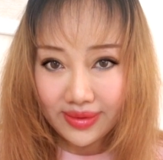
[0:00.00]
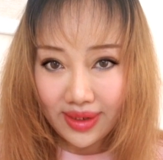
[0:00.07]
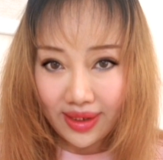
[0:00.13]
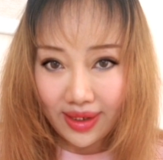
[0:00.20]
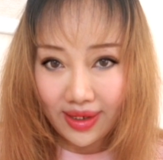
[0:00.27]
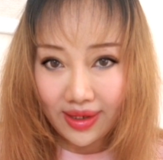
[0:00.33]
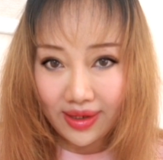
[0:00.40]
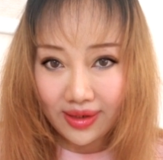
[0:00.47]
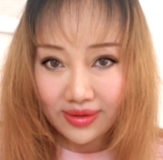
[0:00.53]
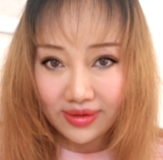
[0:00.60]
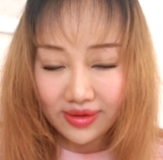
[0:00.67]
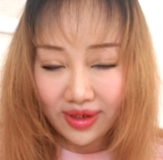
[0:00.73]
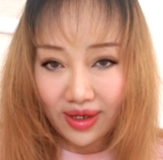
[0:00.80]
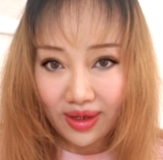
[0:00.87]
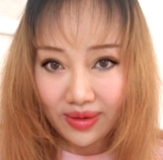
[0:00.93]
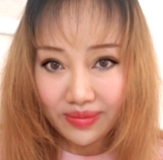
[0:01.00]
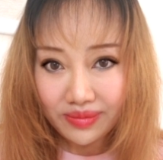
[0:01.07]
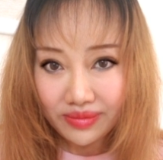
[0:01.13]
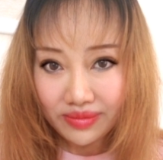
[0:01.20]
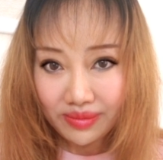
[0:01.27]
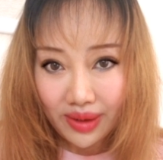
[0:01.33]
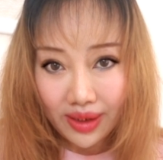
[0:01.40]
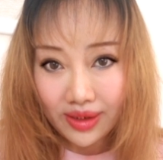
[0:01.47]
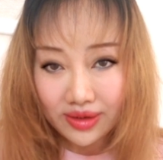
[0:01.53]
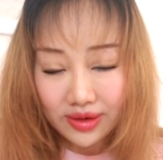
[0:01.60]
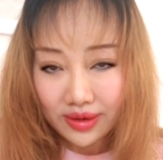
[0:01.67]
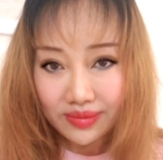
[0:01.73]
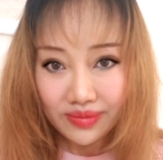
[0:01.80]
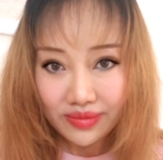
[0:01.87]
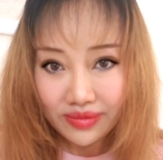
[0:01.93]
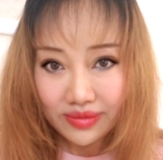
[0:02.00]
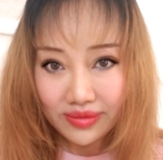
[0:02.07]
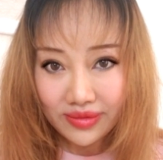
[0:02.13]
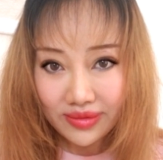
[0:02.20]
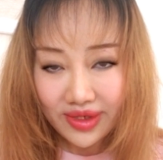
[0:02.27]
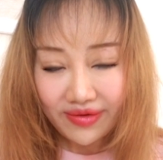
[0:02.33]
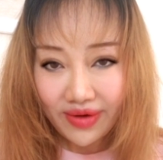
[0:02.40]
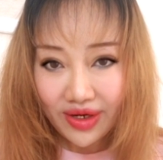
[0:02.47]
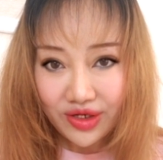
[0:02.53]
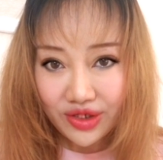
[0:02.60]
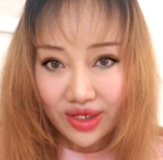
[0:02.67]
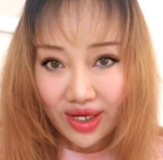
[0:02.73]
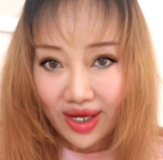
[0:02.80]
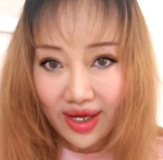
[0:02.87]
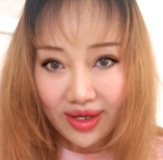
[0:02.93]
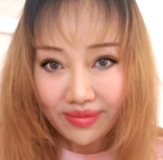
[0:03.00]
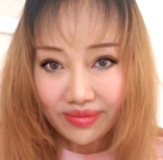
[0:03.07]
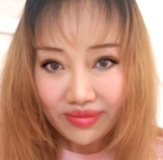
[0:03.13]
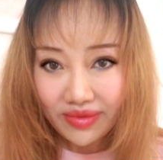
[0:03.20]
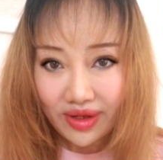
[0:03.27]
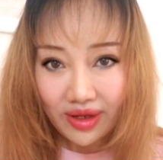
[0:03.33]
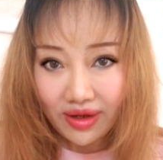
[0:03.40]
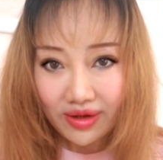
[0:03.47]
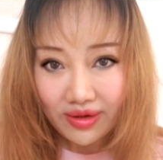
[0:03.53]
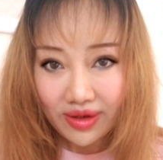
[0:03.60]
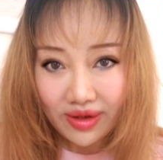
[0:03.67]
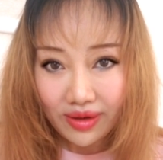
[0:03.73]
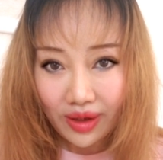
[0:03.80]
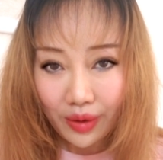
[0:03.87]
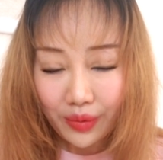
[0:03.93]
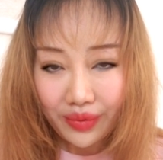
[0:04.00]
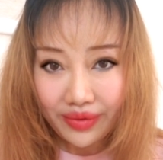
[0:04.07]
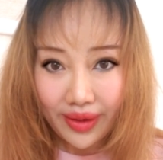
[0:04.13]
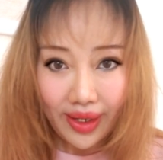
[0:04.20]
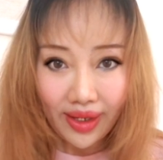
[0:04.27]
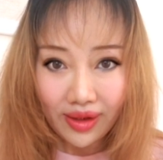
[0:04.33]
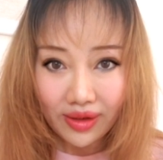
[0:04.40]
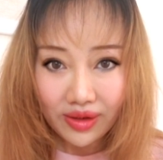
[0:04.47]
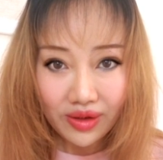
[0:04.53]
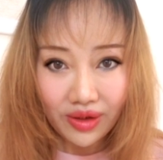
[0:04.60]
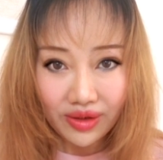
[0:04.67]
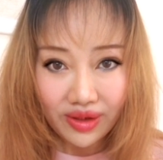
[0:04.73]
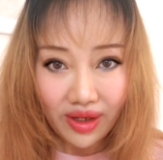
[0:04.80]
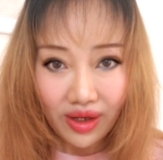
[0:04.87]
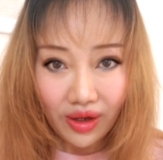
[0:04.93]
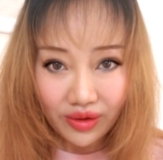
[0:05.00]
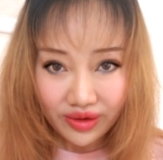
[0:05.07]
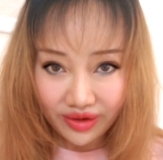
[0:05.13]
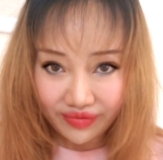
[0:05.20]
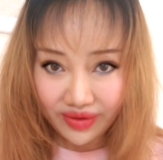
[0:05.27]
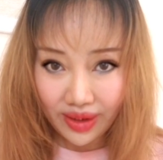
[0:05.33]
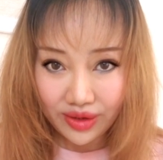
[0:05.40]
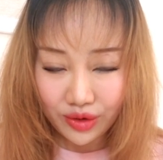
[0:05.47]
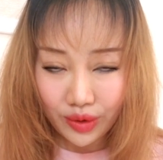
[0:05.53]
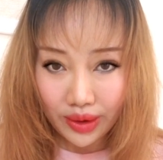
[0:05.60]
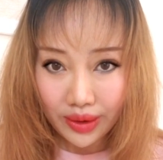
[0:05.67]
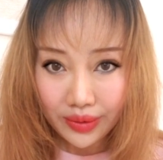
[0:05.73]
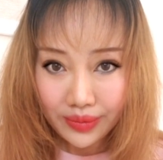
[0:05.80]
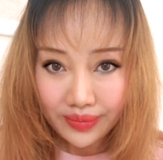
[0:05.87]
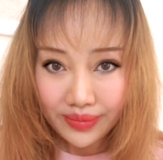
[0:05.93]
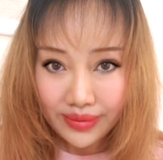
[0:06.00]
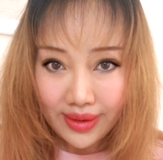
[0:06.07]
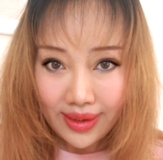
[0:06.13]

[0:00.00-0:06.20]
But eventually the whole thing got out of control